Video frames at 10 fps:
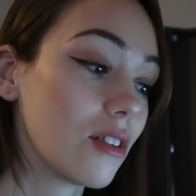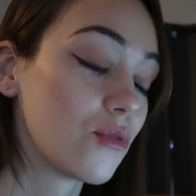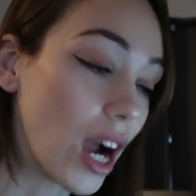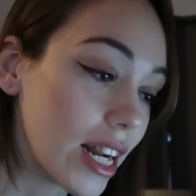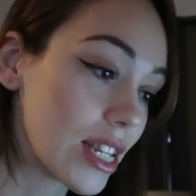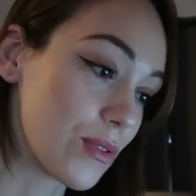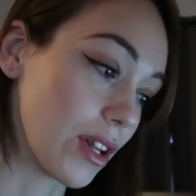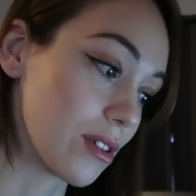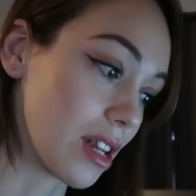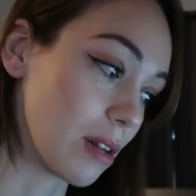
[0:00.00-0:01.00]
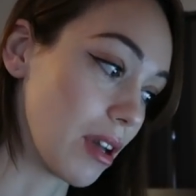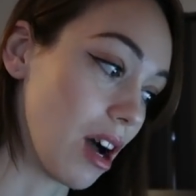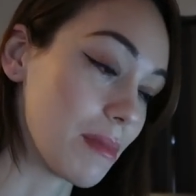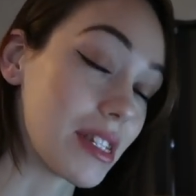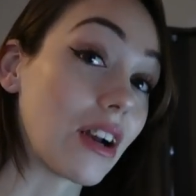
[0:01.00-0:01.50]
Friday's video is gonna be
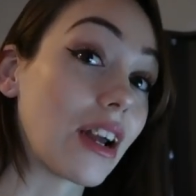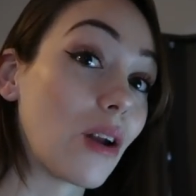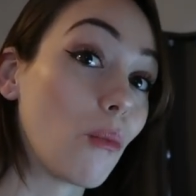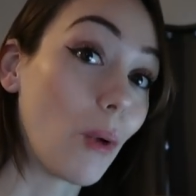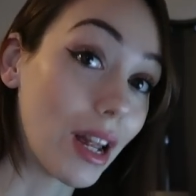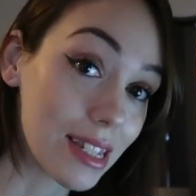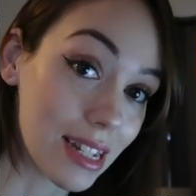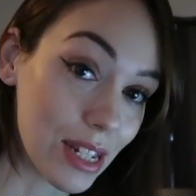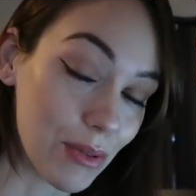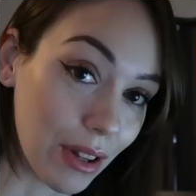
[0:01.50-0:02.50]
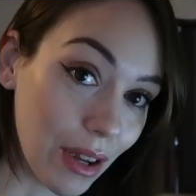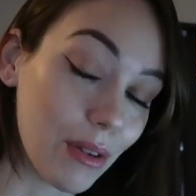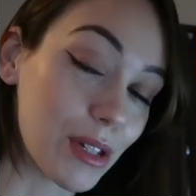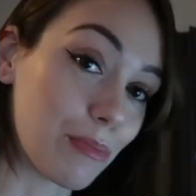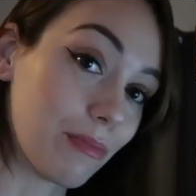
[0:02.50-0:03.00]
commissary and Wednesday's
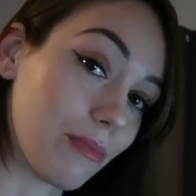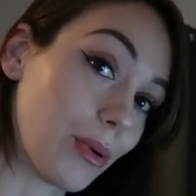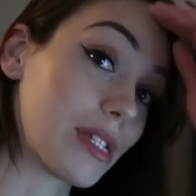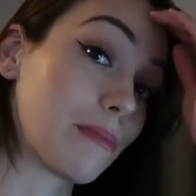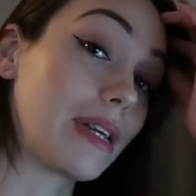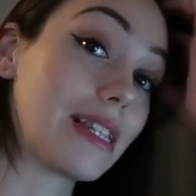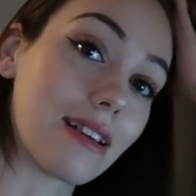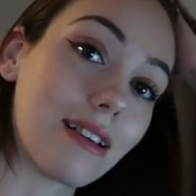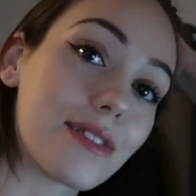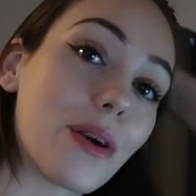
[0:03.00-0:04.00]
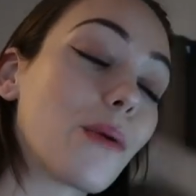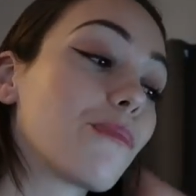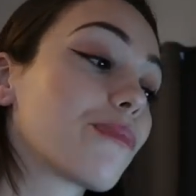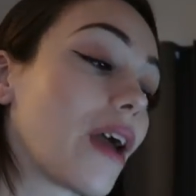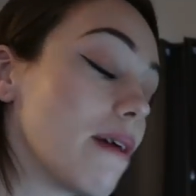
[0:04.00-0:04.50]
video is prison pizza.
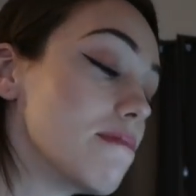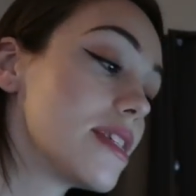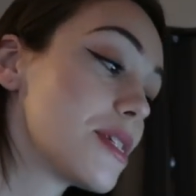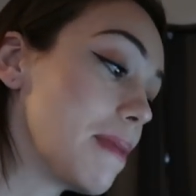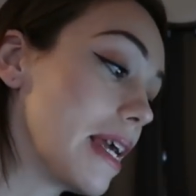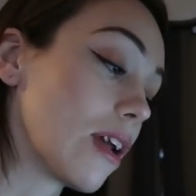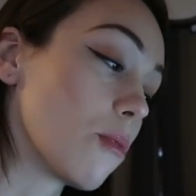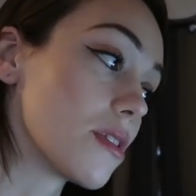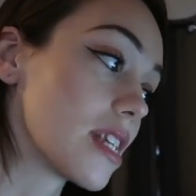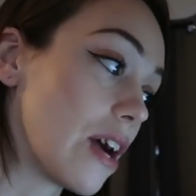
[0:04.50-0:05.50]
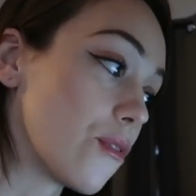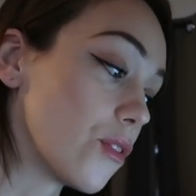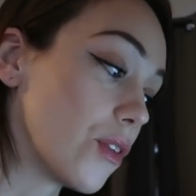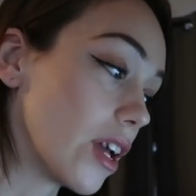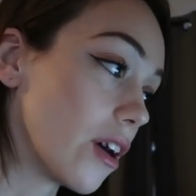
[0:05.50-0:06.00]
So I misspeak in almost
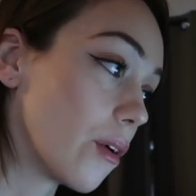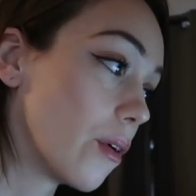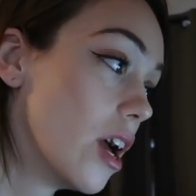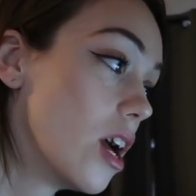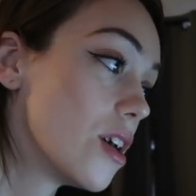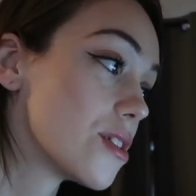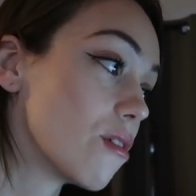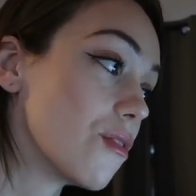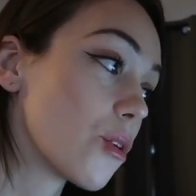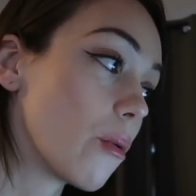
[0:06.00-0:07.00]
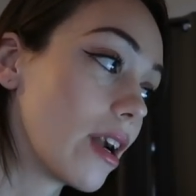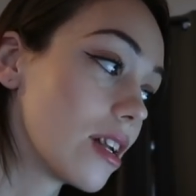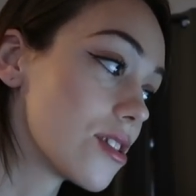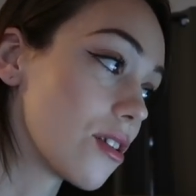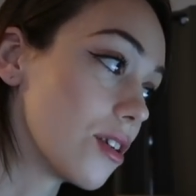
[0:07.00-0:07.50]
every video. So if you're
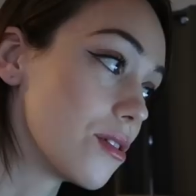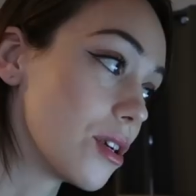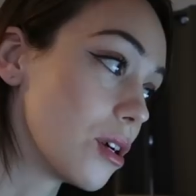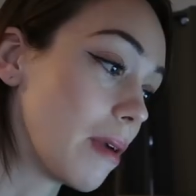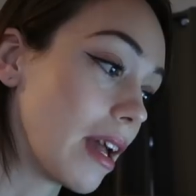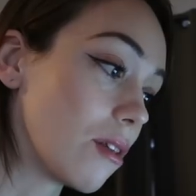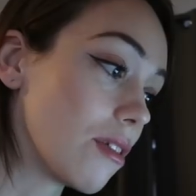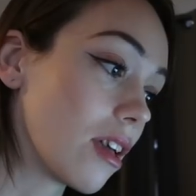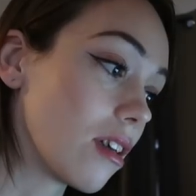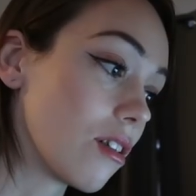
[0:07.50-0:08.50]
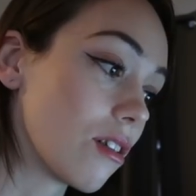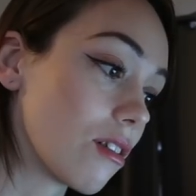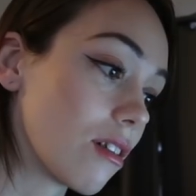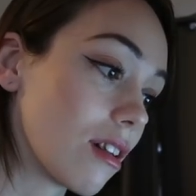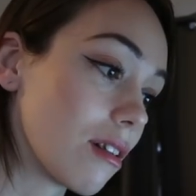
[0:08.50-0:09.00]
wanting to start YouTube and you think
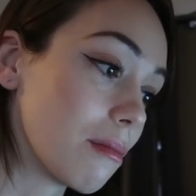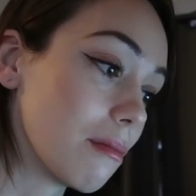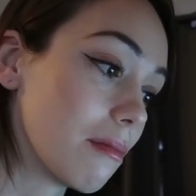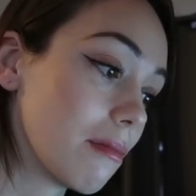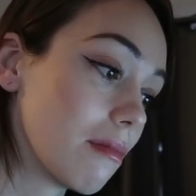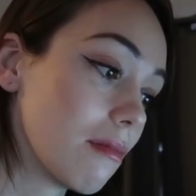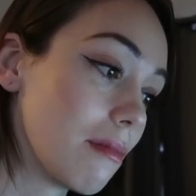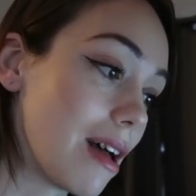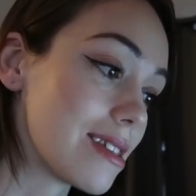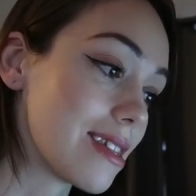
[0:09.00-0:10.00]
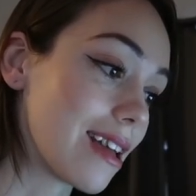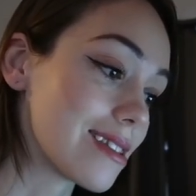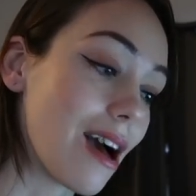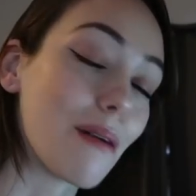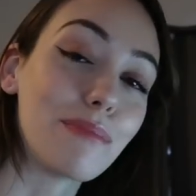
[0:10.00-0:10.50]
you're gonna mess
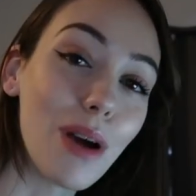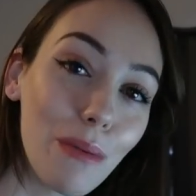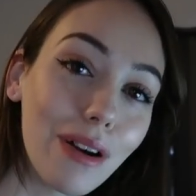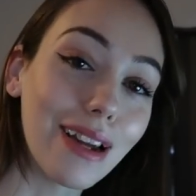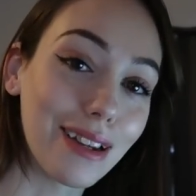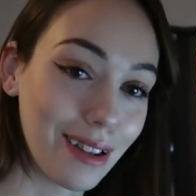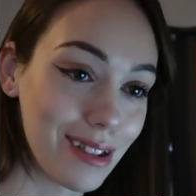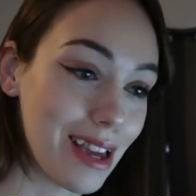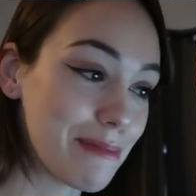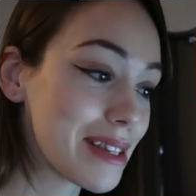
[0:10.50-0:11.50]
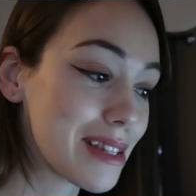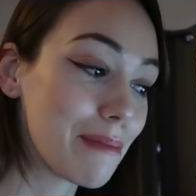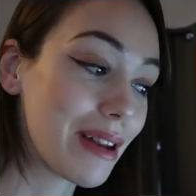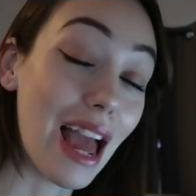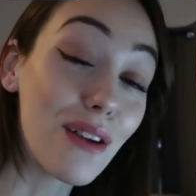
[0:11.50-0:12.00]
things up, don't worry because I mess
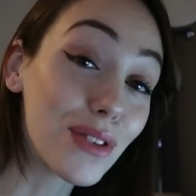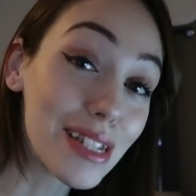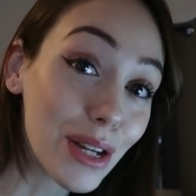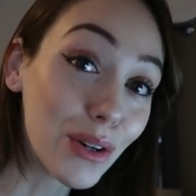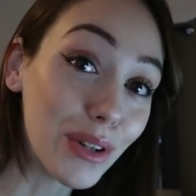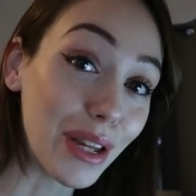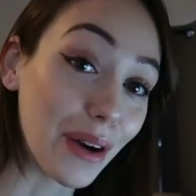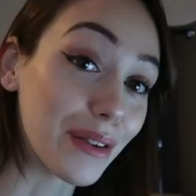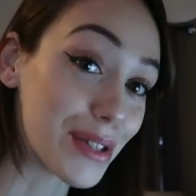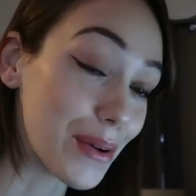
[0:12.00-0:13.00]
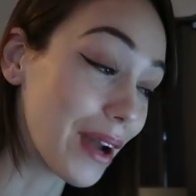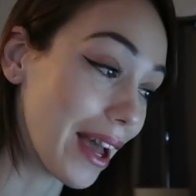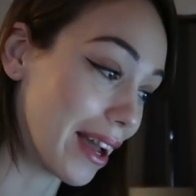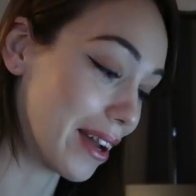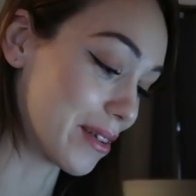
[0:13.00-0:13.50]
up in every single video. It's
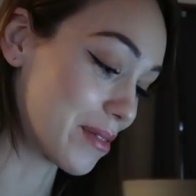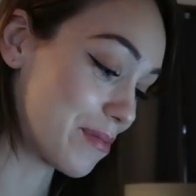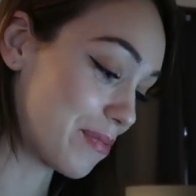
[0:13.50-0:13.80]
okay.